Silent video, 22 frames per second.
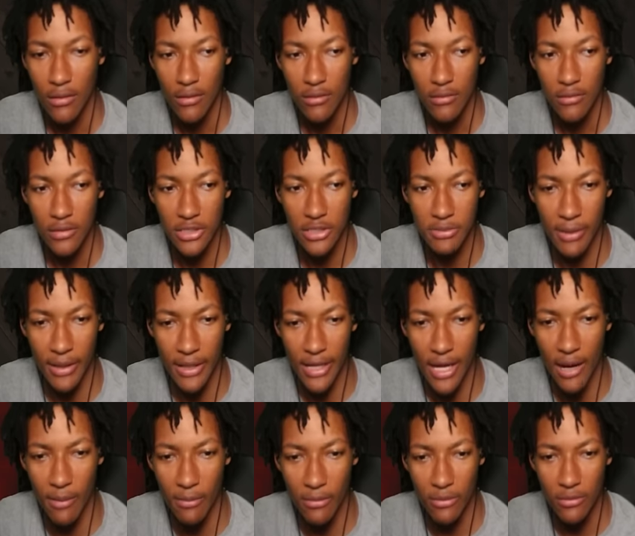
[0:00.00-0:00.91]
It's my
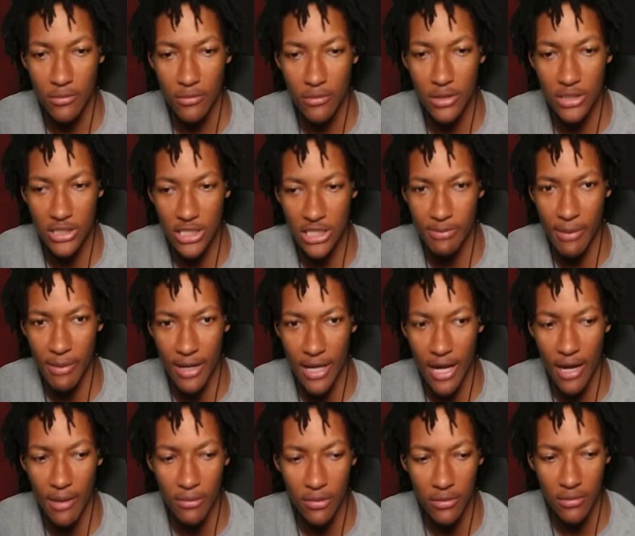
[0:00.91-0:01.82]
camera. Is this my
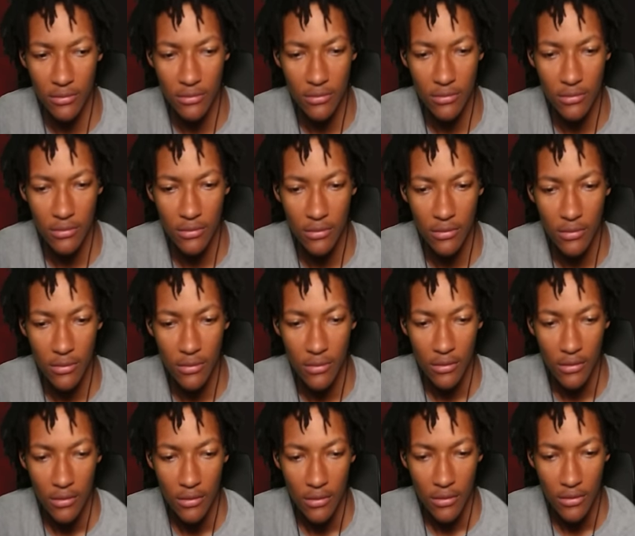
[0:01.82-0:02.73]
camera?
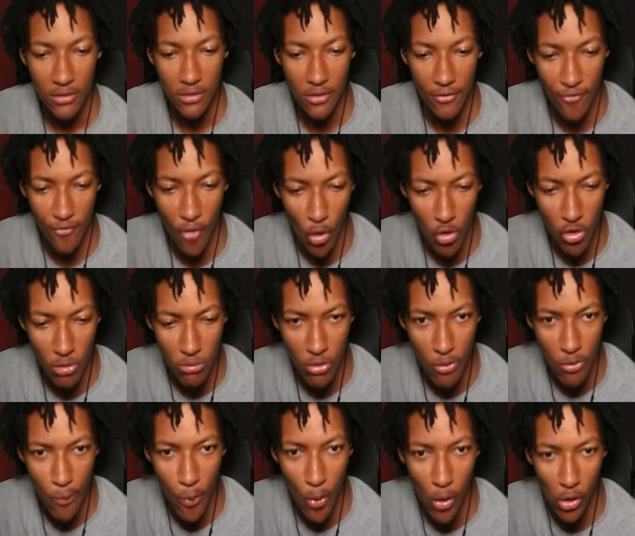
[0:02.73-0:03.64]
The
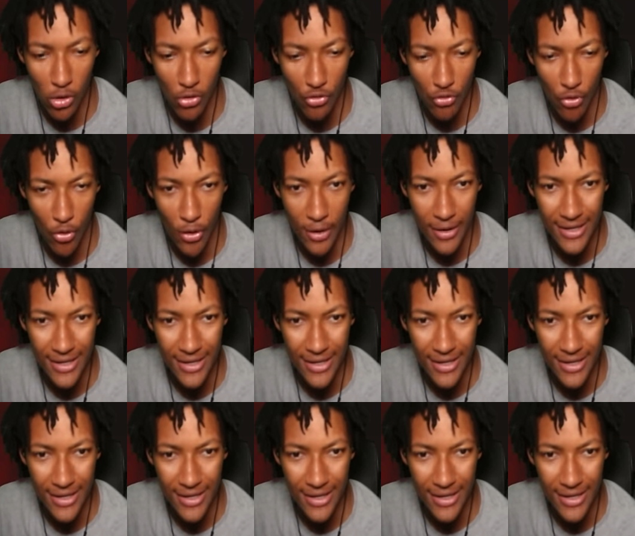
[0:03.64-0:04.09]
foldable Polaroid.